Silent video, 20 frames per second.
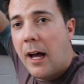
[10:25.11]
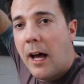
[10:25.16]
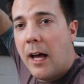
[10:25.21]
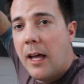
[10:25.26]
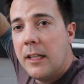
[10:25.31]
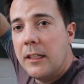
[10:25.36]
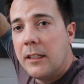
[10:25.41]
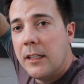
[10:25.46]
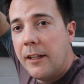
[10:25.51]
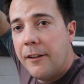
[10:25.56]

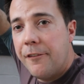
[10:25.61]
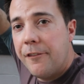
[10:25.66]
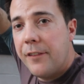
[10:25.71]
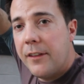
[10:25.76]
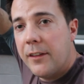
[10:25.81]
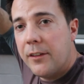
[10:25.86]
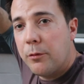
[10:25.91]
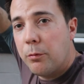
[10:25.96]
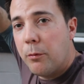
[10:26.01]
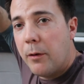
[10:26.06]
I love
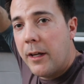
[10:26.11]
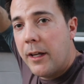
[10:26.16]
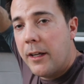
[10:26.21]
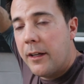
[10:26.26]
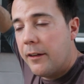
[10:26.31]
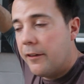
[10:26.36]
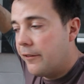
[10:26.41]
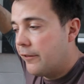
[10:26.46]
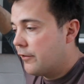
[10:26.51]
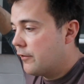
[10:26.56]
this
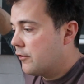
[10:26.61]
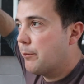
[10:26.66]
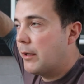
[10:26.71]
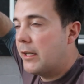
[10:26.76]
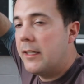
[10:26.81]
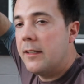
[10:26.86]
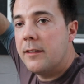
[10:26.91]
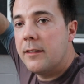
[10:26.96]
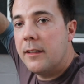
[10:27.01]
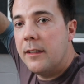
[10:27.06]
way of
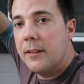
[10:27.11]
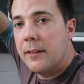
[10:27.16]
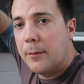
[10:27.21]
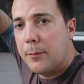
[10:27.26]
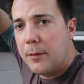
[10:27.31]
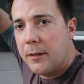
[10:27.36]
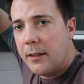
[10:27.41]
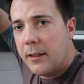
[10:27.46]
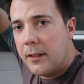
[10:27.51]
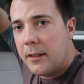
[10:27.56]
bringing skis
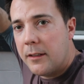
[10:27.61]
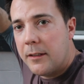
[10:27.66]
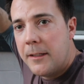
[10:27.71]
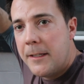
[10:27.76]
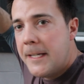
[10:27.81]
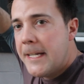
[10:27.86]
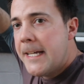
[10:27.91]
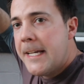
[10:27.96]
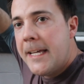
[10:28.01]
up to the hill.